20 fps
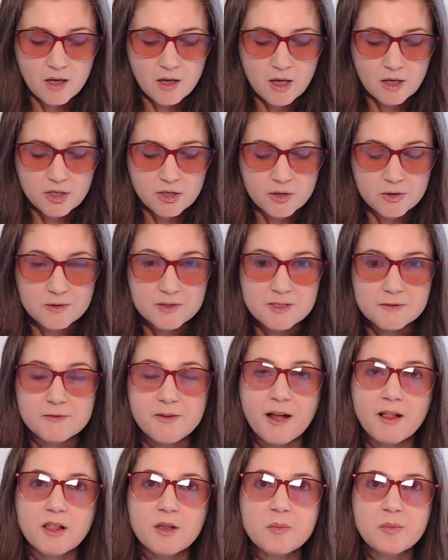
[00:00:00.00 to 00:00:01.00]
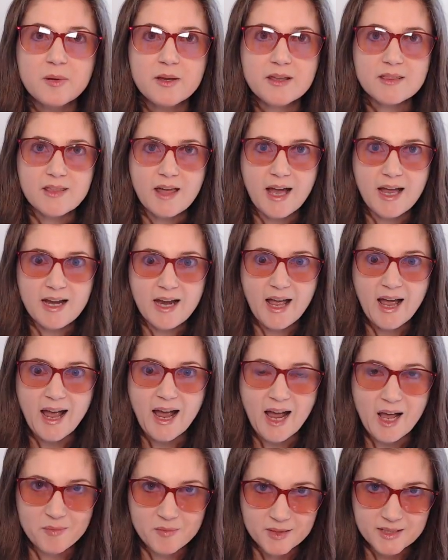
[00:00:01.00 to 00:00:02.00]
You're developing that
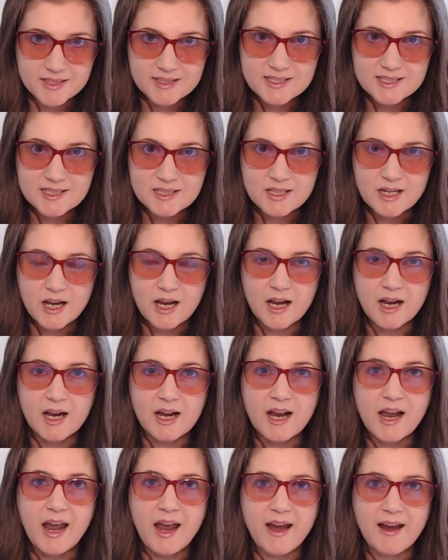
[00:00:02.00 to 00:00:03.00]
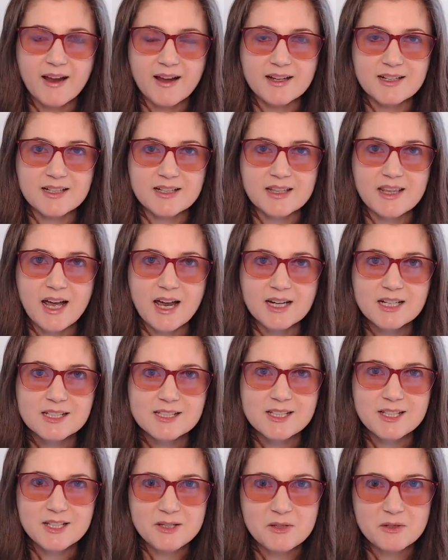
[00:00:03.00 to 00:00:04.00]
habit, and that is
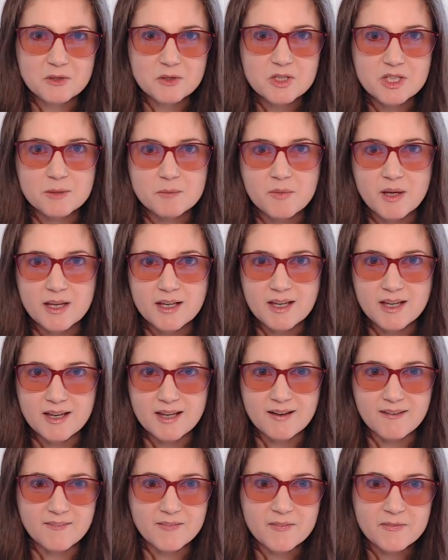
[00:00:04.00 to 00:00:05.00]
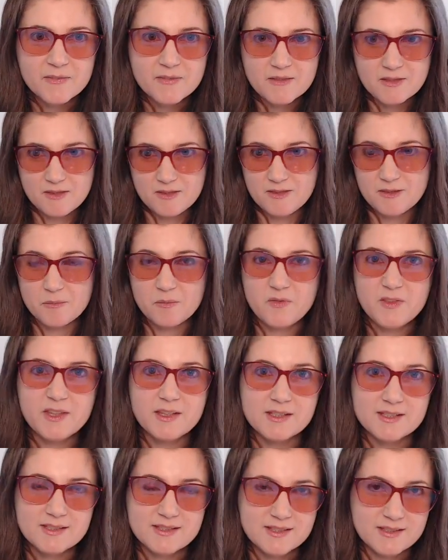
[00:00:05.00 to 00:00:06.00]
huge in making
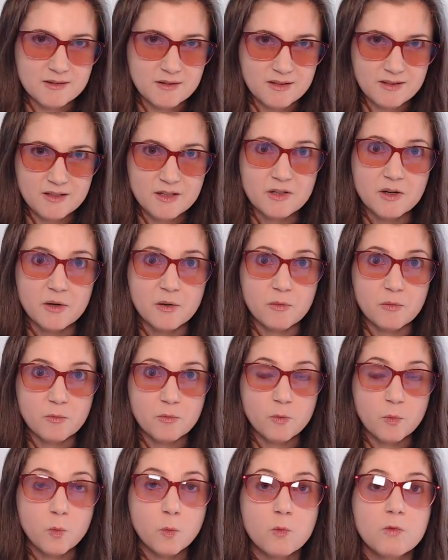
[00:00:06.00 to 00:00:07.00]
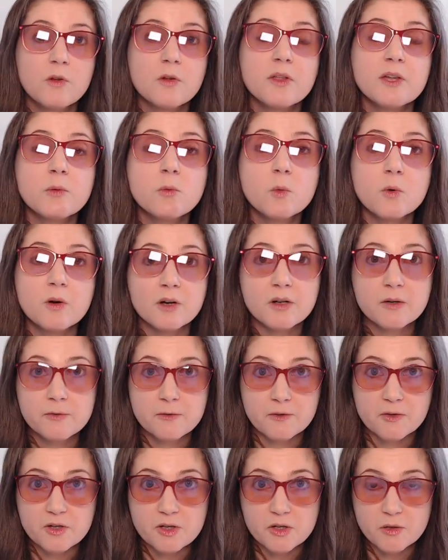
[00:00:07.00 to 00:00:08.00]
this, really work
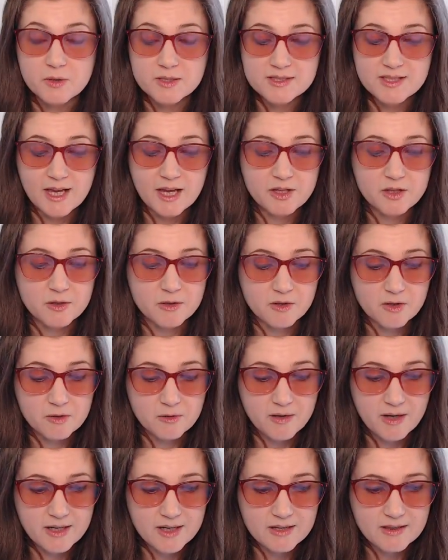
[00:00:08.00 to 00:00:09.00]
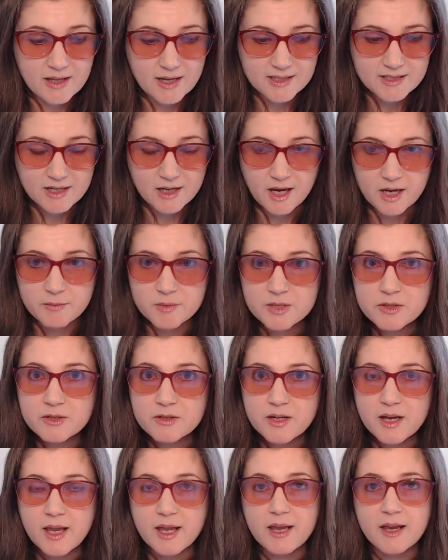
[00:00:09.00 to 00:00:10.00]
for you, is that you're creating that time in your
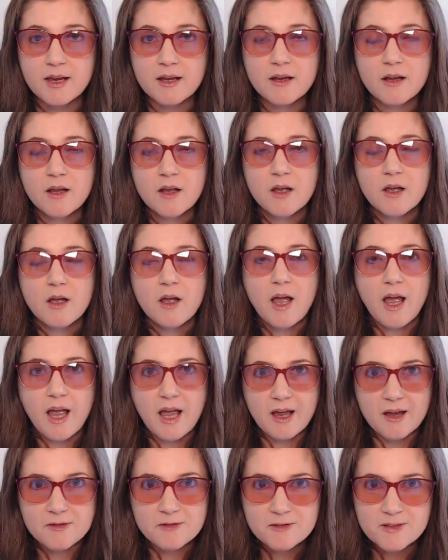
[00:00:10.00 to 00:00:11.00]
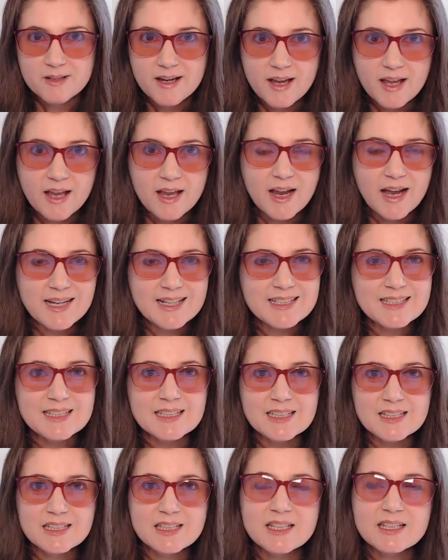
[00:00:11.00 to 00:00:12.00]
day, every day,
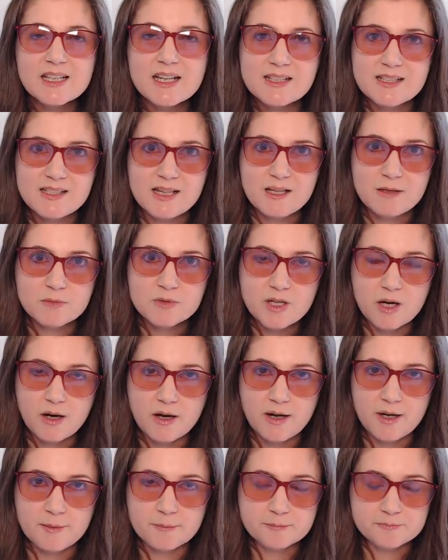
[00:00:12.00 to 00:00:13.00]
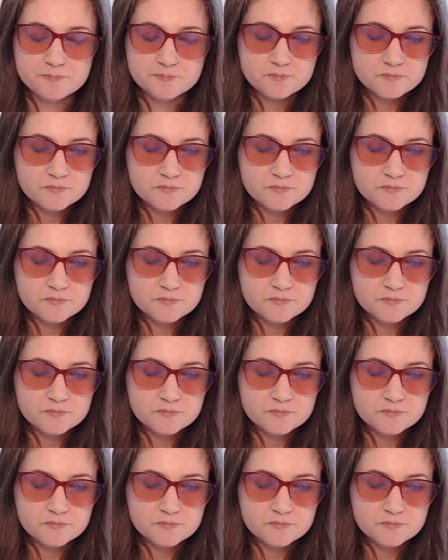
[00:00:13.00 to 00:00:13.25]
ideally the same time,